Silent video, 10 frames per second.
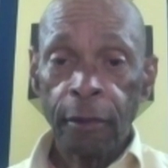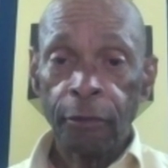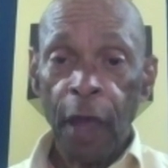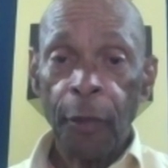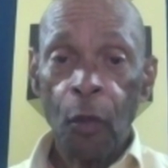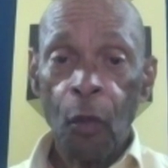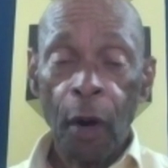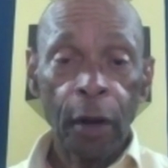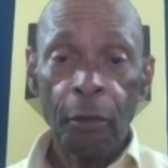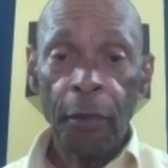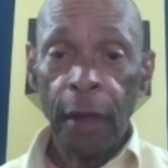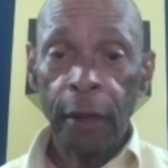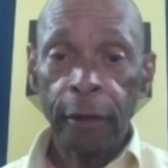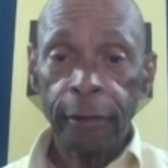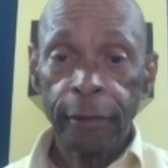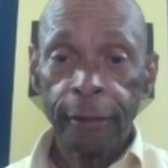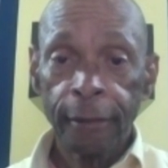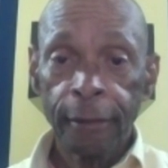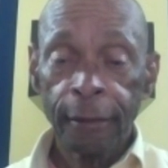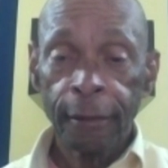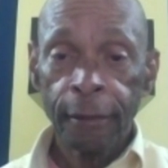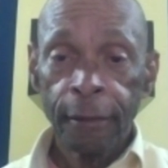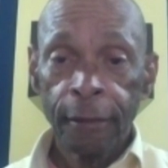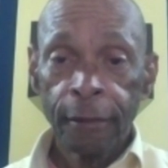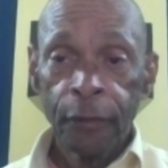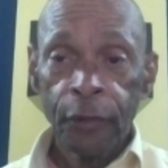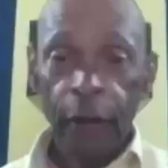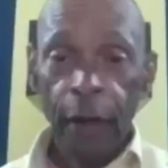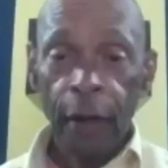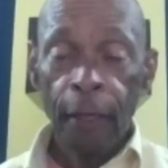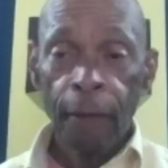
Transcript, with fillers: maybe one in a million. Okay?